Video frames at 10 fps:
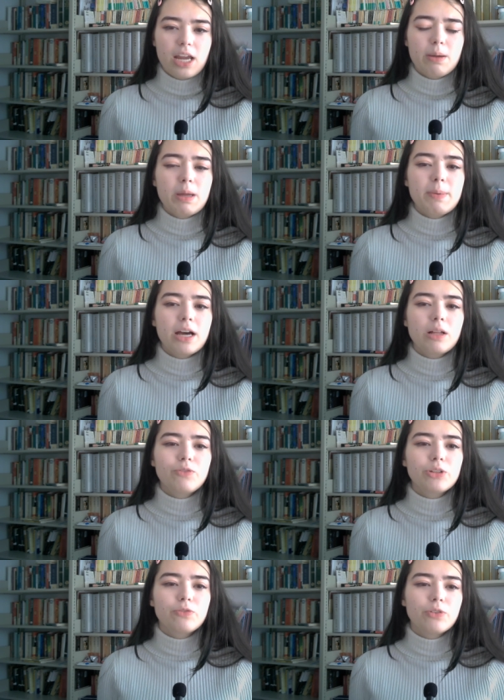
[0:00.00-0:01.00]
It may be
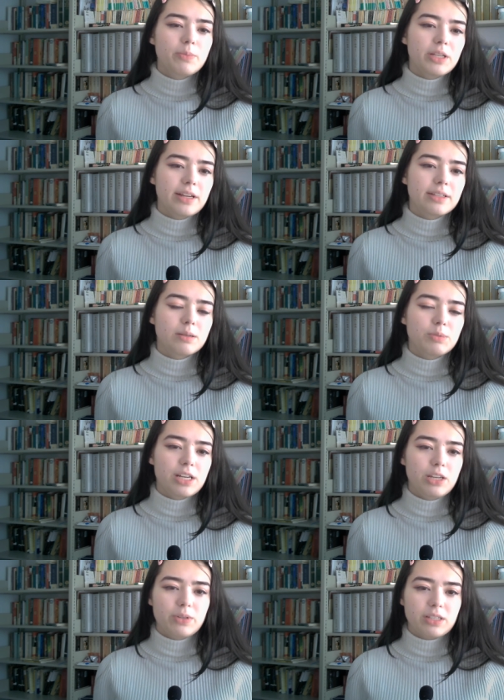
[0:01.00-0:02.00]
helpful to formulate some
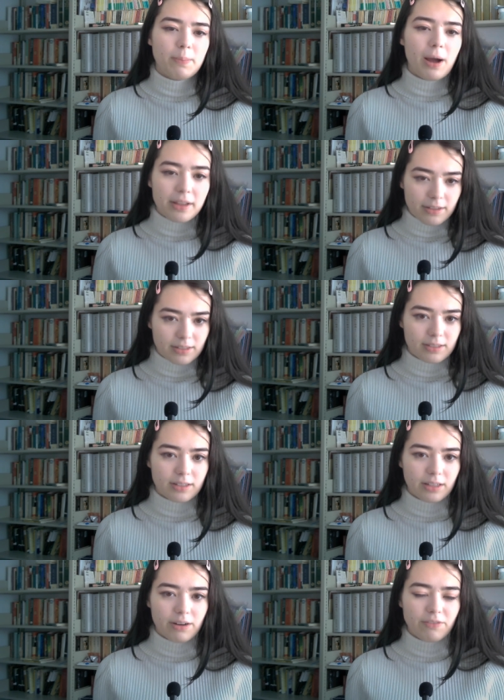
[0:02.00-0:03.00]
tenuous hypothesis to
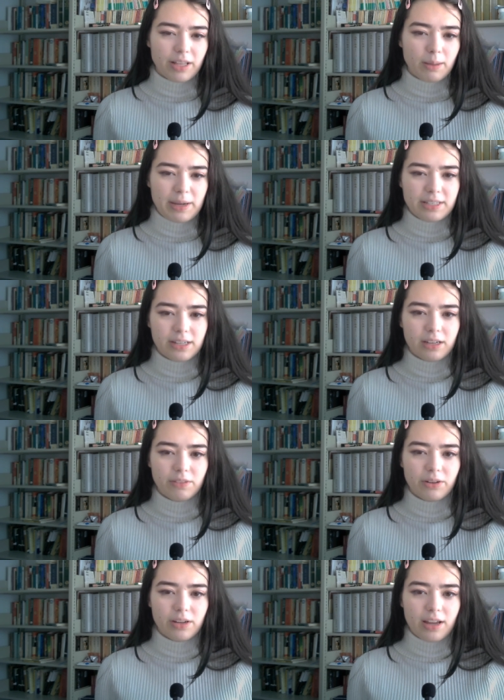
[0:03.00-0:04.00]
clarify the basic of
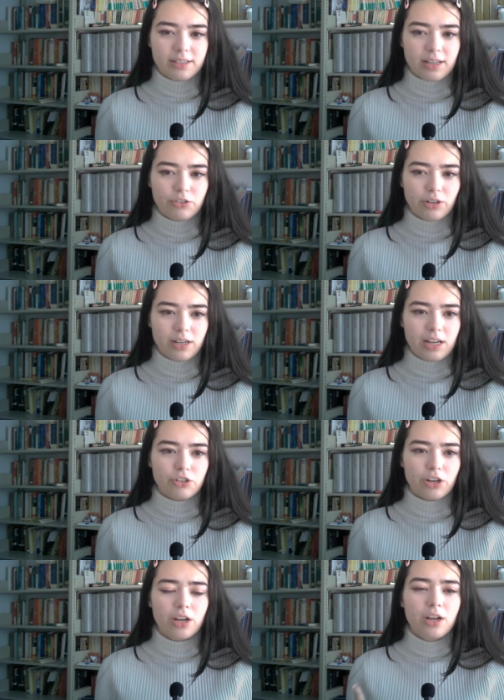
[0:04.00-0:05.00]
their eccentric
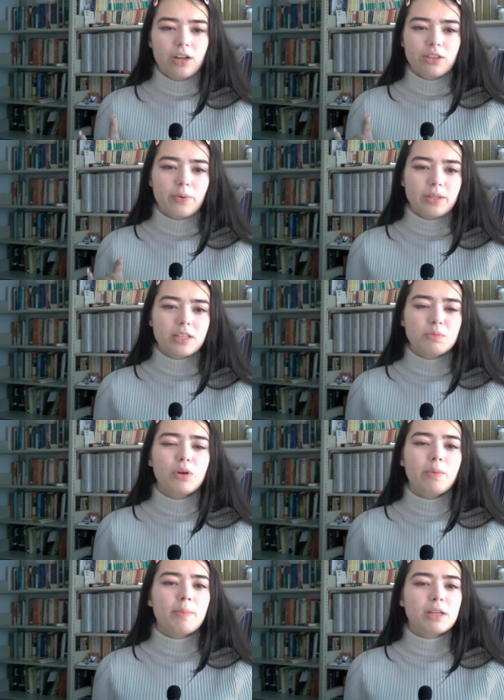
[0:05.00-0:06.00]
nature, though at this
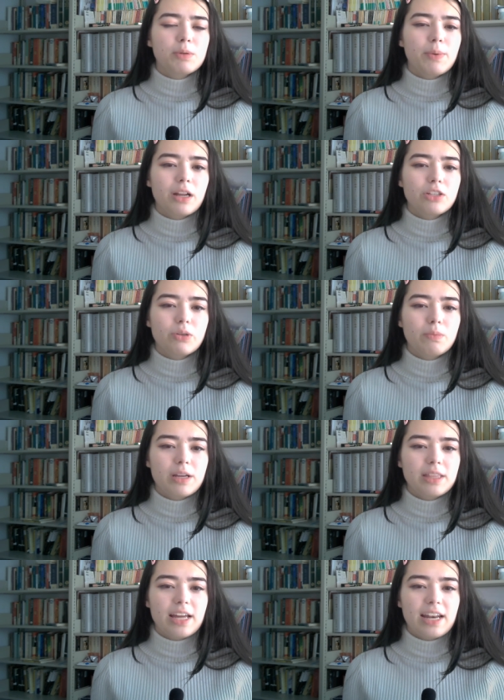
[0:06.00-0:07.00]
point we must be ready to
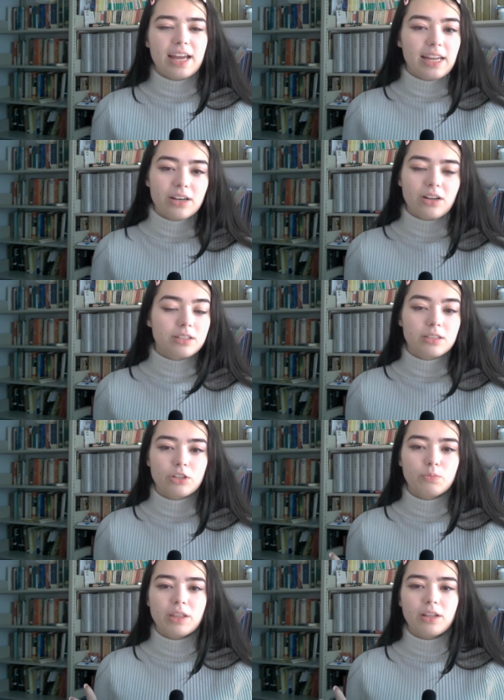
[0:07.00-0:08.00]
admit that any and all
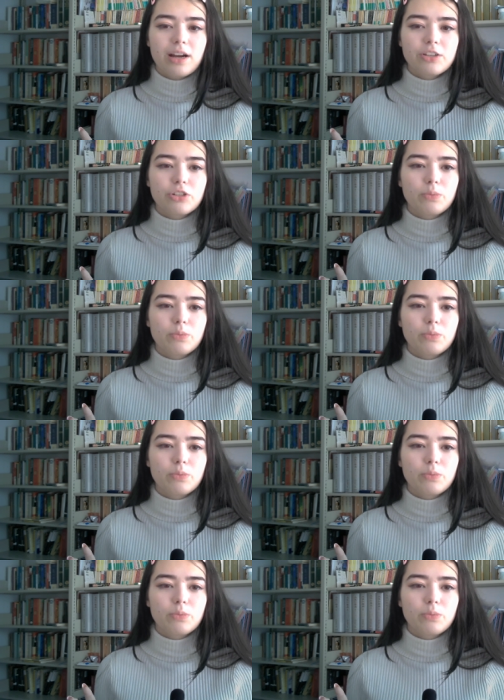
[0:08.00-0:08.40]
such mythological